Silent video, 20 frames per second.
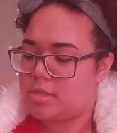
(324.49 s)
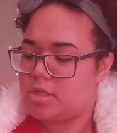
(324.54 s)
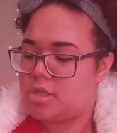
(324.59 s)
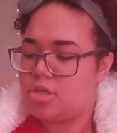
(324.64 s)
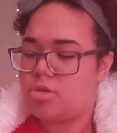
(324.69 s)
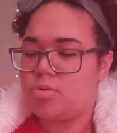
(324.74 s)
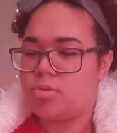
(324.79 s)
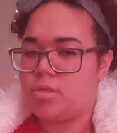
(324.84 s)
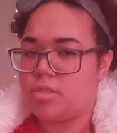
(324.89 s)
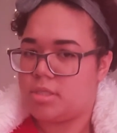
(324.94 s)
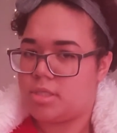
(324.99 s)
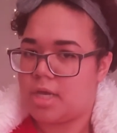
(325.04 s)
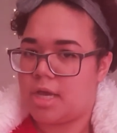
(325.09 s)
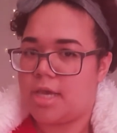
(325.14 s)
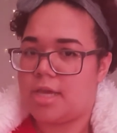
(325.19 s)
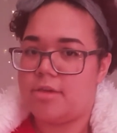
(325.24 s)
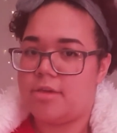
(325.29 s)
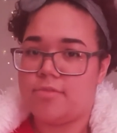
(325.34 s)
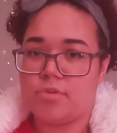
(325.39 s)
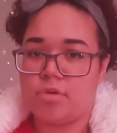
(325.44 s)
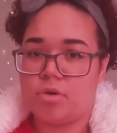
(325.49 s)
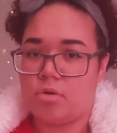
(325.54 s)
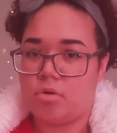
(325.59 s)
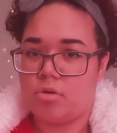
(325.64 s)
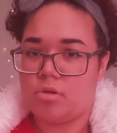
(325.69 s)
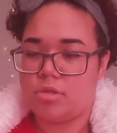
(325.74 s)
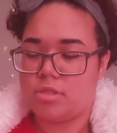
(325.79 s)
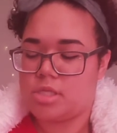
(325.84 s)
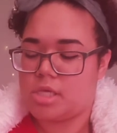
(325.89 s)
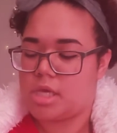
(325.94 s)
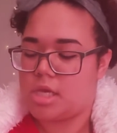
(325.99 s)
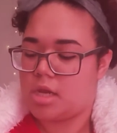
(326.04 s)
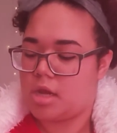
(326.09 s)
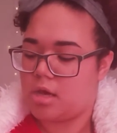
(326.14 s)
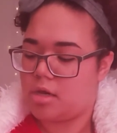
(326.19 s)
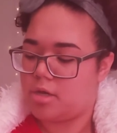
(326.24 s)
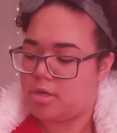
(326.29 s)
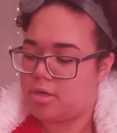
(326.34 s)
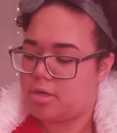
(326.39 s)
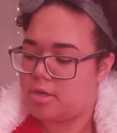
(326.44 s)
"You will die of cold and
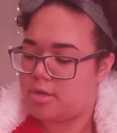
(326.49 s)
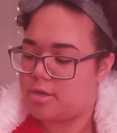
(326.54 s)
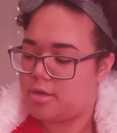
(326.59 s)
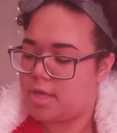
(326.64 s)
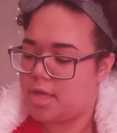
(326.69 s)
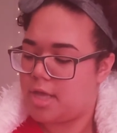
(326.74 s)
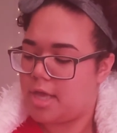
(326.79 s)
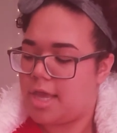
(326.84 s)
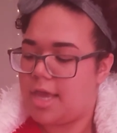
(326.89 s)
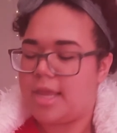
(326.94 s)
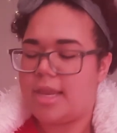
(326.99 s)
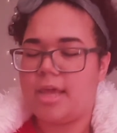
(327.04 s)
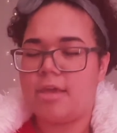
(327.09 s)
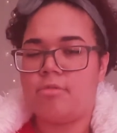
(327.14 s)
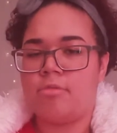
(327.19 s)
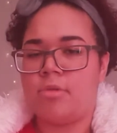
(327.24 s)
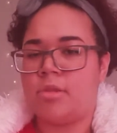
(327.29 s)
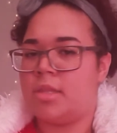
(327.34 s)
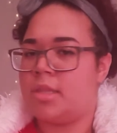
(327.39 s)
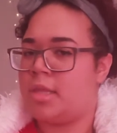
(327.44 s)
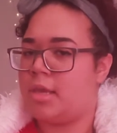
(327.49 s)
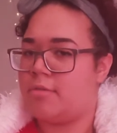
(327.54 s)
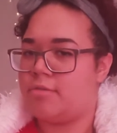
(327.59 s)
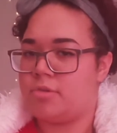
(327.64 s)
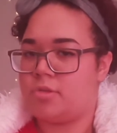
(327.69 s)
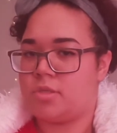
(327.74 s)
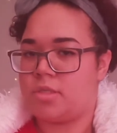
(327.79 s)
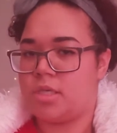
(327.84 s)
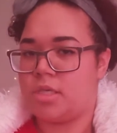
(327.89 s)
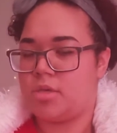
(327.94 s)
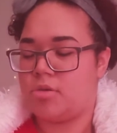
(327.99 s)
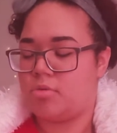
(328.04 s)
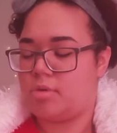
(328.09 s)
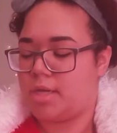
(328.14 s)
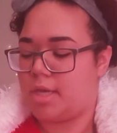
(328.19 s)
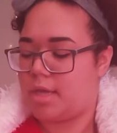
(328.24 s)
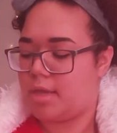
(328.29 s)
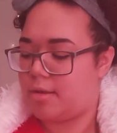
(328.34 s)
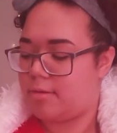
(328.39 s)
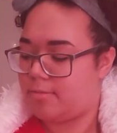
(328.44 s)
hunger, and I will never see you
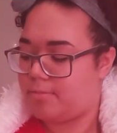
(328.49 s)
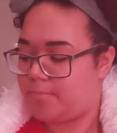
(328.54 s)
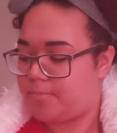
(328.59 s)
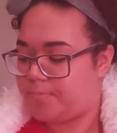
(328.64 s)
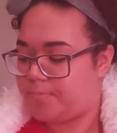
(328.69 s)
again."